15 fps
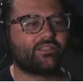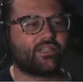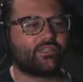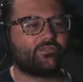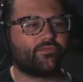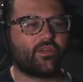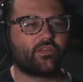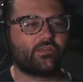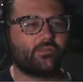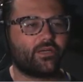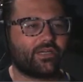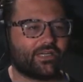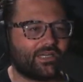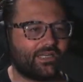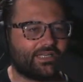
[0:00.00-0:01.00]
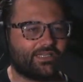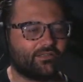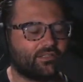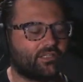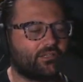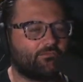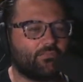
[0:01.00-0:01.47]
had to figure them out, kind of like a
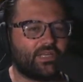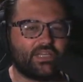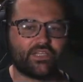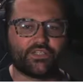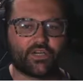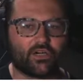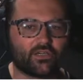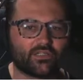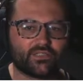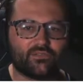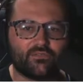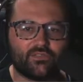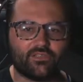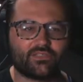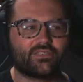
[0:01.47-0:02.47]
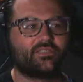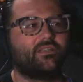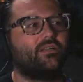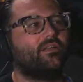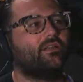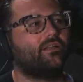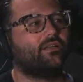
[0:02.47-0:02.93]
little mini Dark Souls.
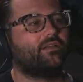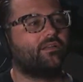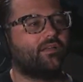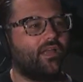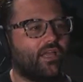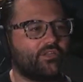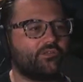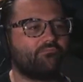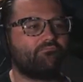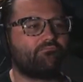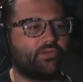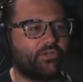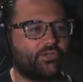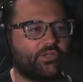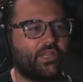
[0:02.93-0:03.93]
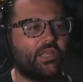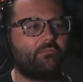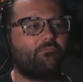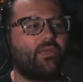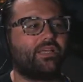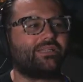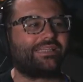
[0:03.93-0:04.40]
and you burn him
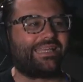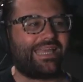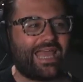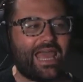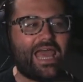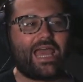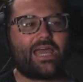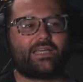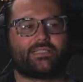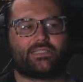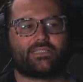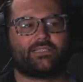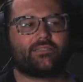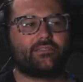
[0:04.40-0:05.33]
in the ass.